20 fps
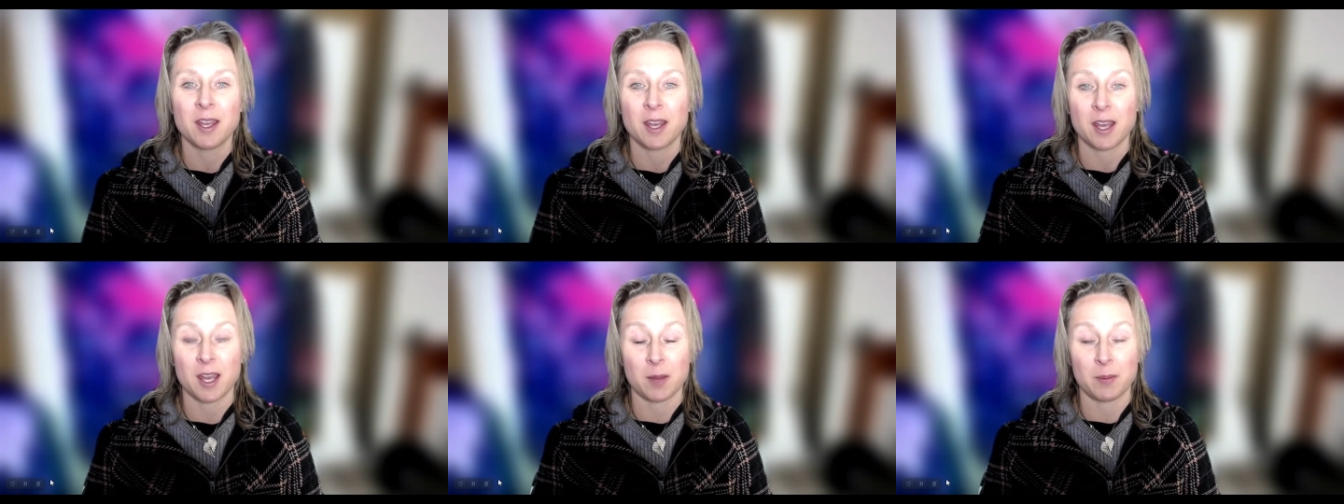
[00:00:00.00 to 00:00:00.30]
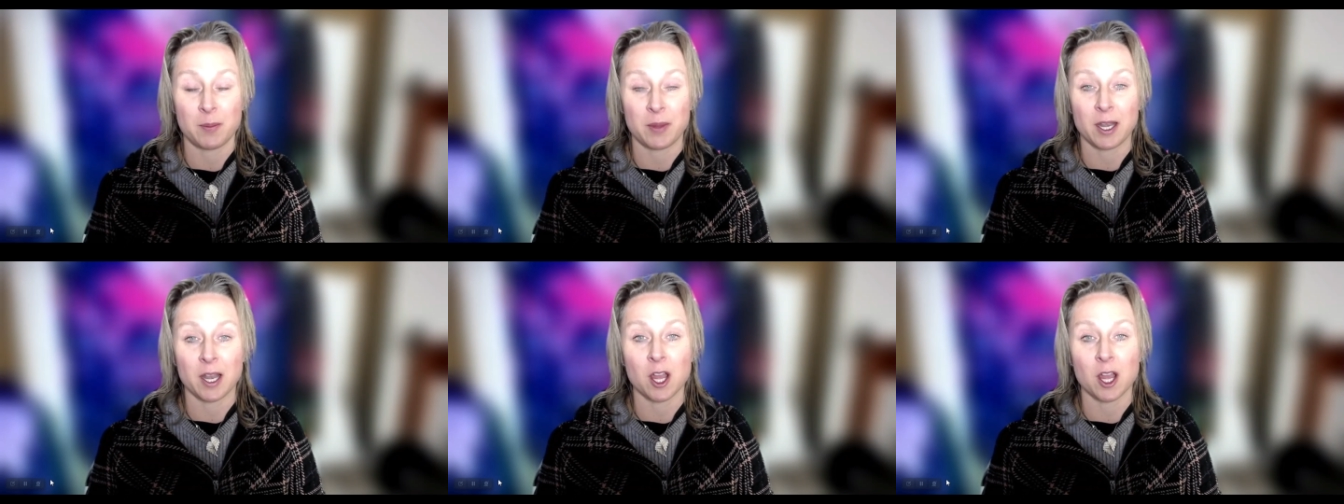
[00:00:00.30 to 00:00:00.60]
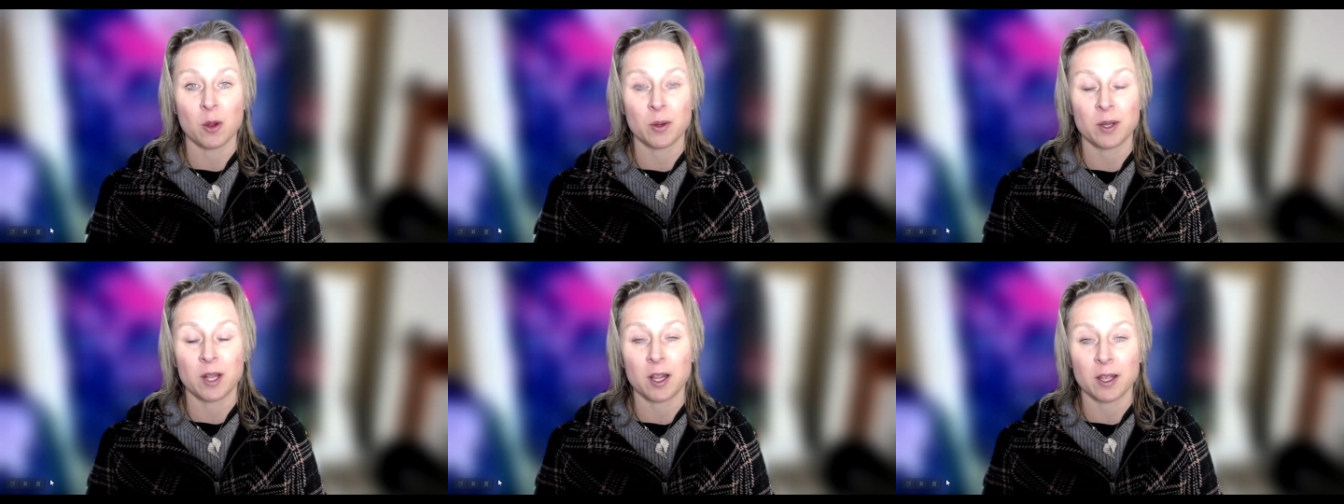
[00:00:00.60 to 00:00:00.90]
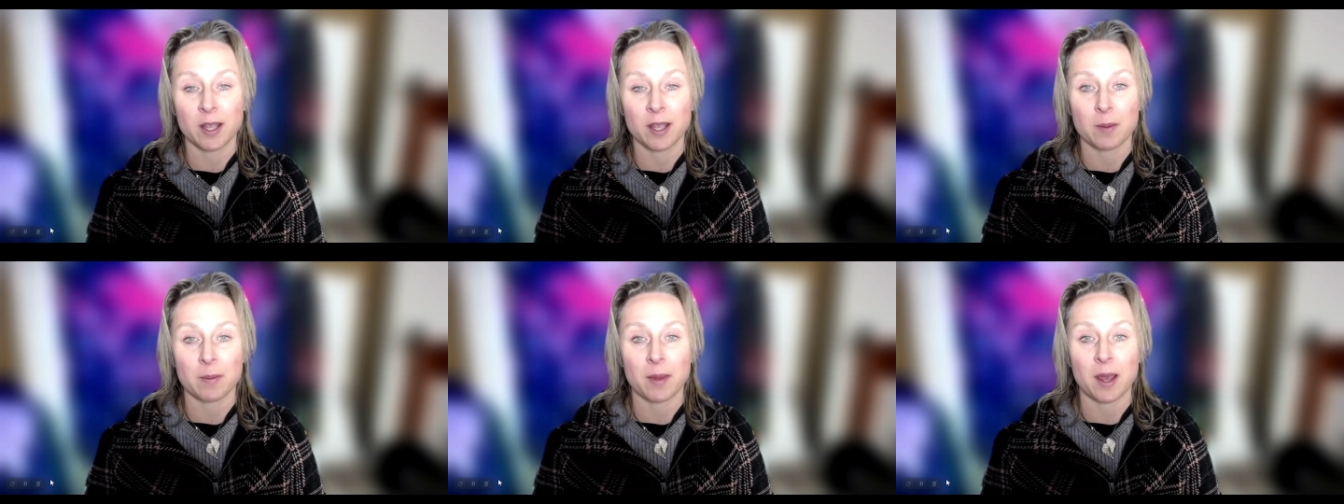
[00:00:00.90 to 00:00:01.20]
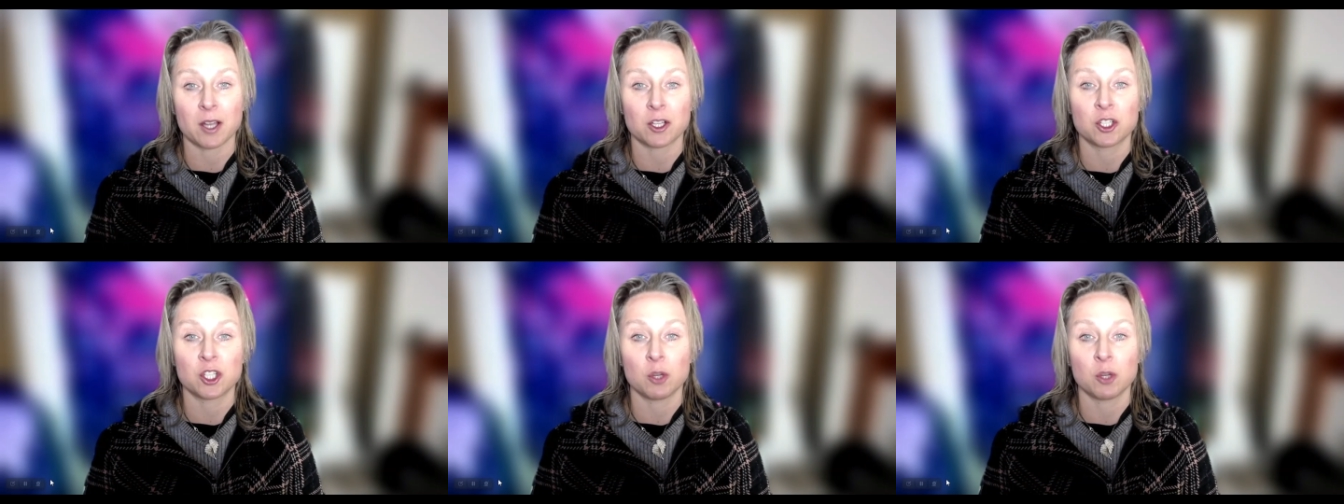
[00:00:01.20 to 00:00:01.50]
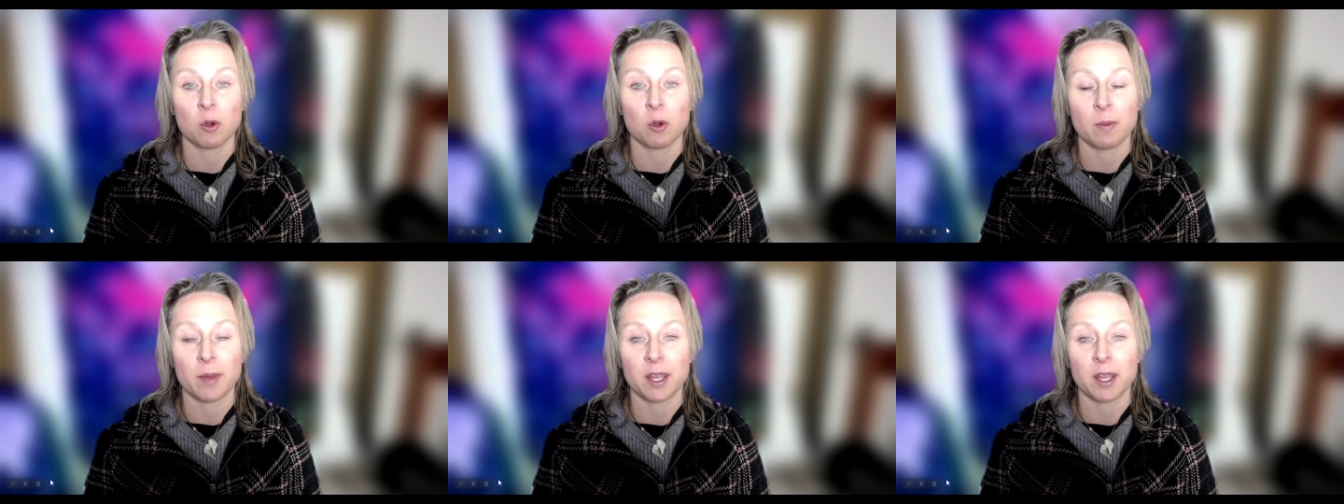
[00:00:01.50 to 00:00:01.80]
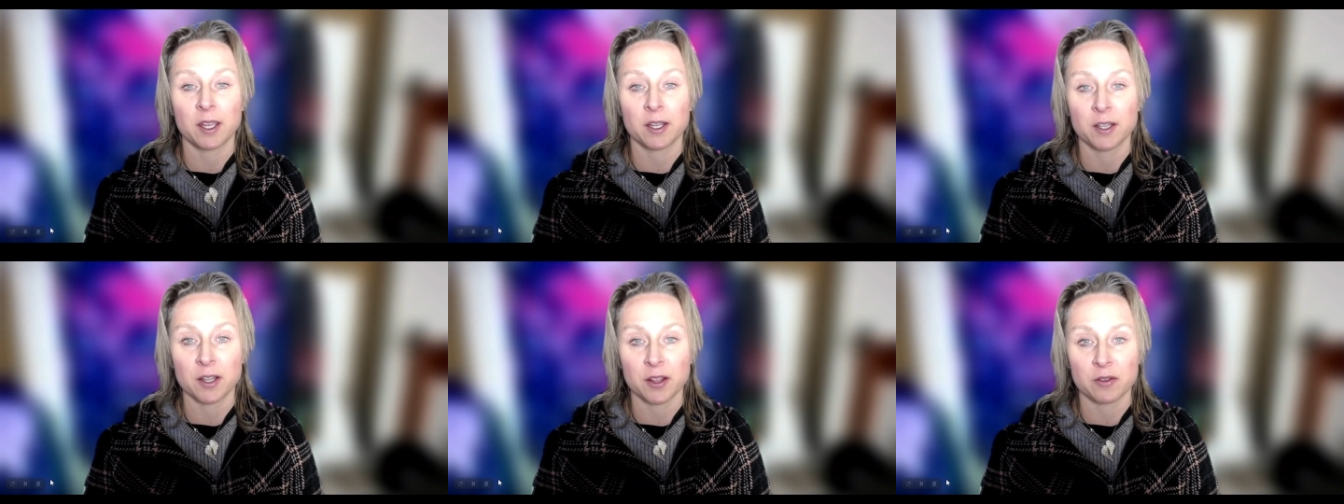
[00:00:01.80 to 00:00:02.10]
uh, below and I'll get back to you or
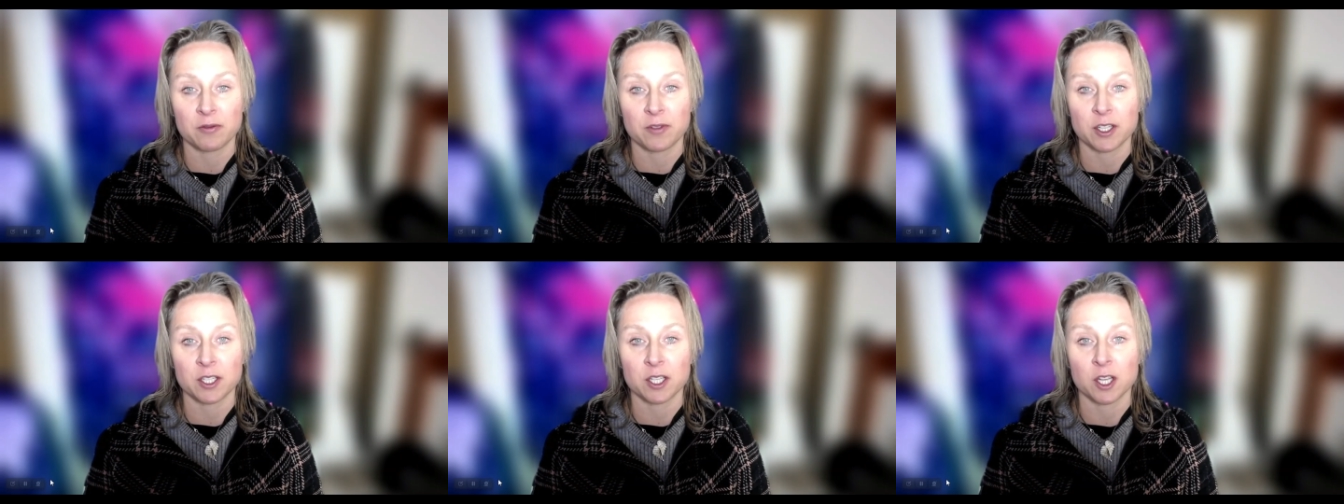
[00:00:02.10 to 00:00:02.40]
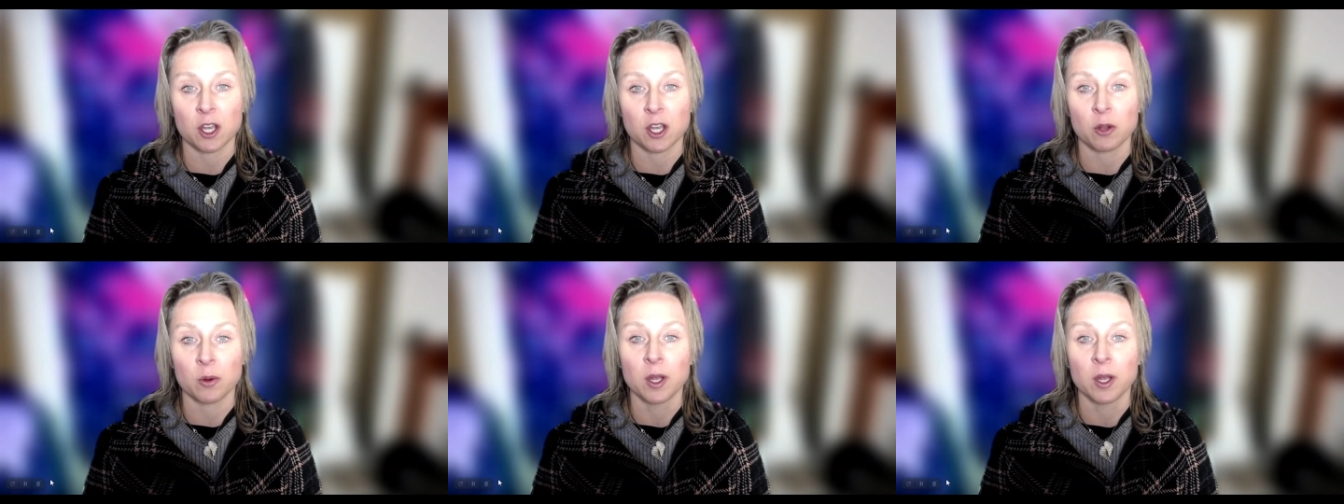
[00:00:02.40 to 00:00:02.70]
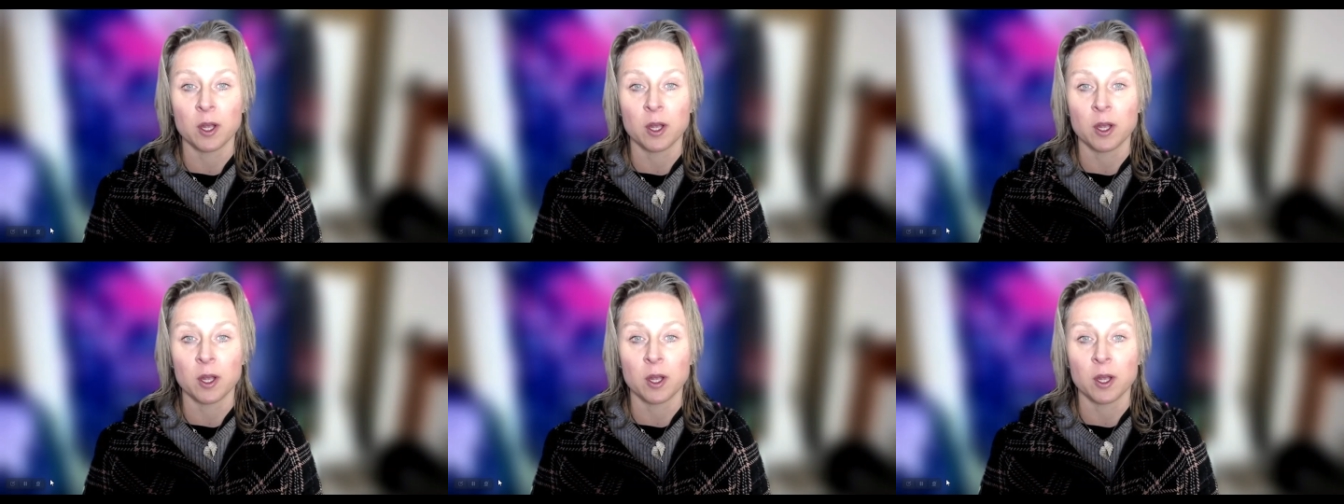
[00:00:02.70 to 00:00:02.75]
make another video